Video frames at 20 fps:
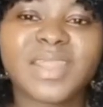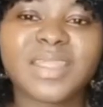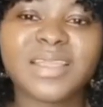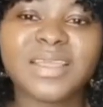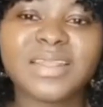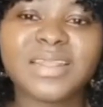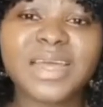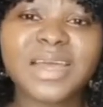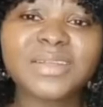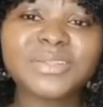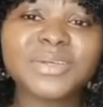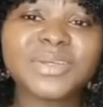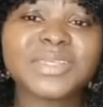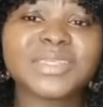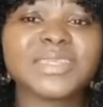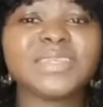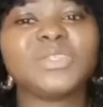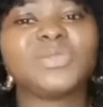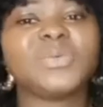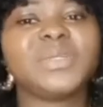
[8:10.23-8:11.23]
Now
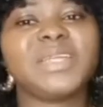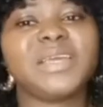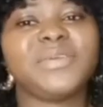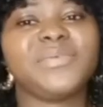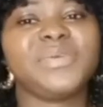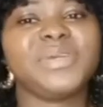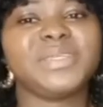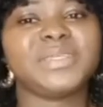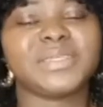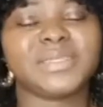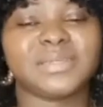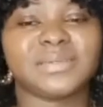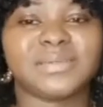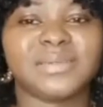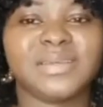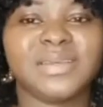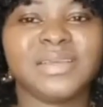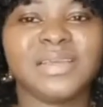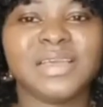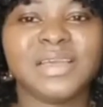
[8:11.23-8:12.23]
those things with the reason.
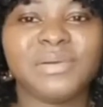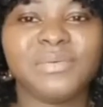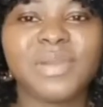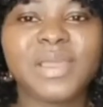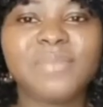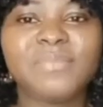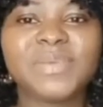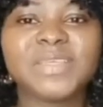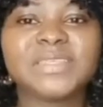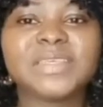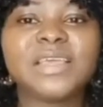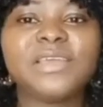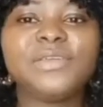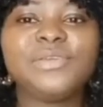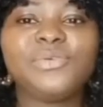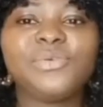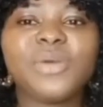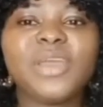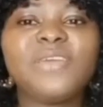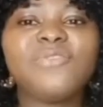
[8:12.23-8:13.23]
We be say
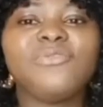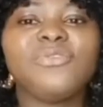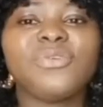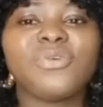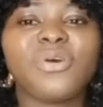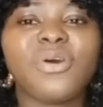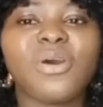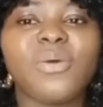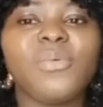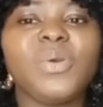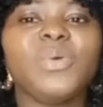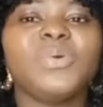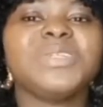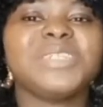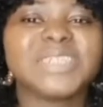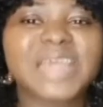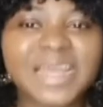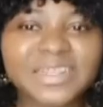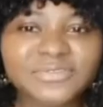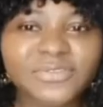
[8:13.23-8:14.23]
you go even call, we go
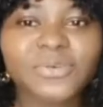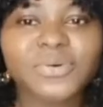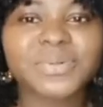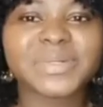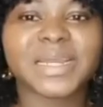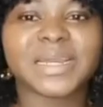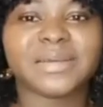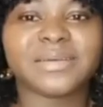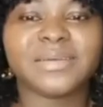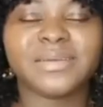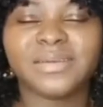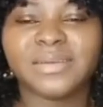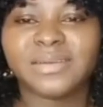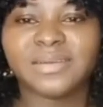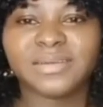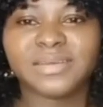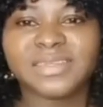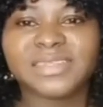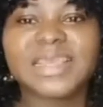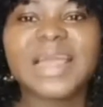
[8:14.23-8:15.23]
shout for now.
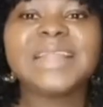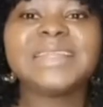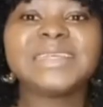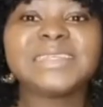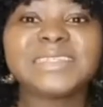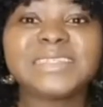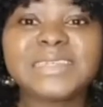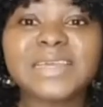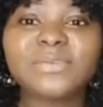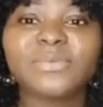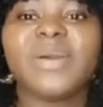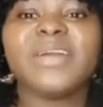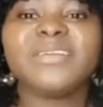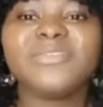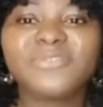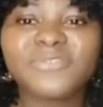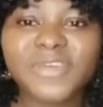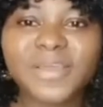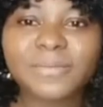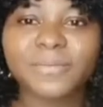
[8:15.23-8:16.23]
Beside this
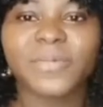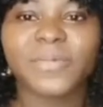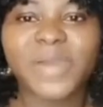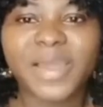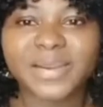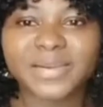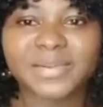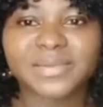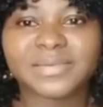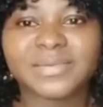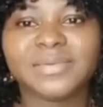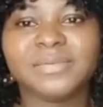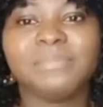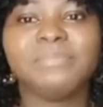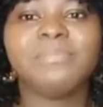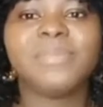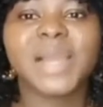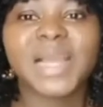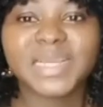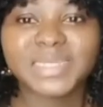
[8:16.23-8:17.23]
January, February,
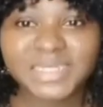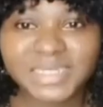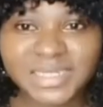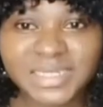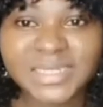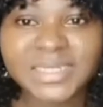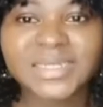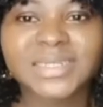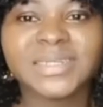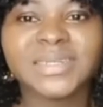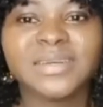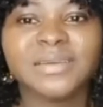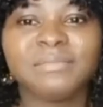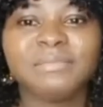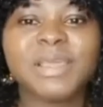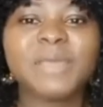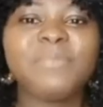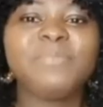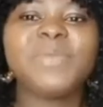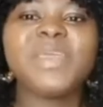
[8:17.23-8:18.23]
March,
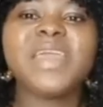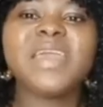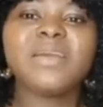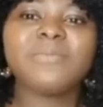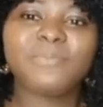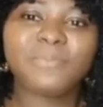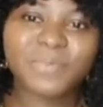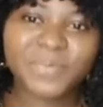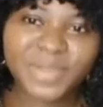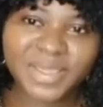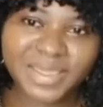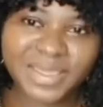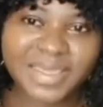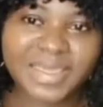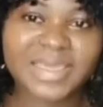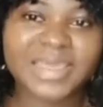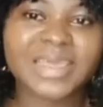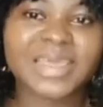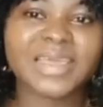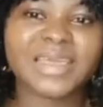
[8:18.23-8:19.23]
maybe April.
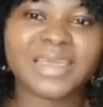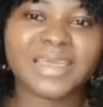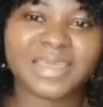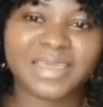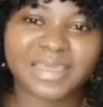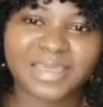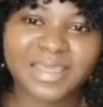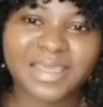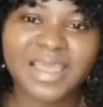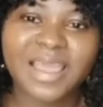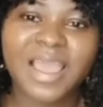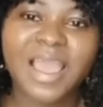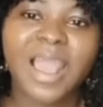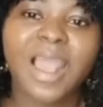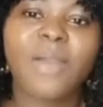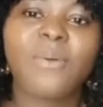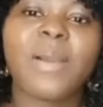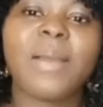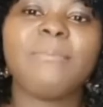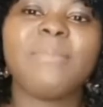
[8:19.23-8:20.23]
Hey,
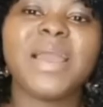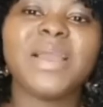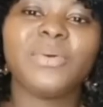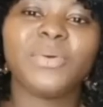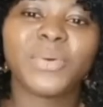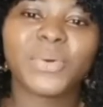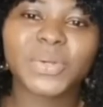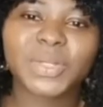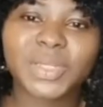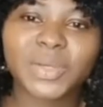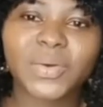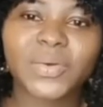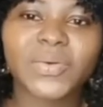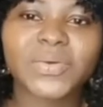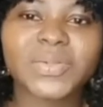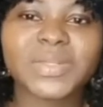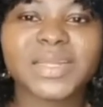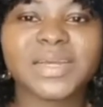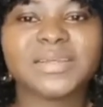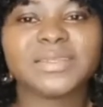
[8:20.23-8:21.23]
our mag will come, they
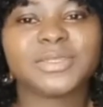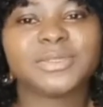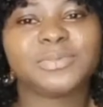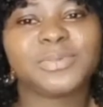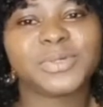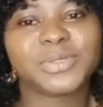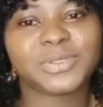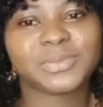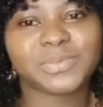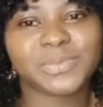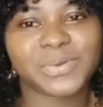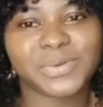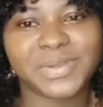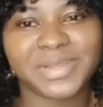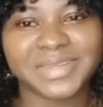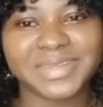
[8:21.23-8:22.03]
come down small, small.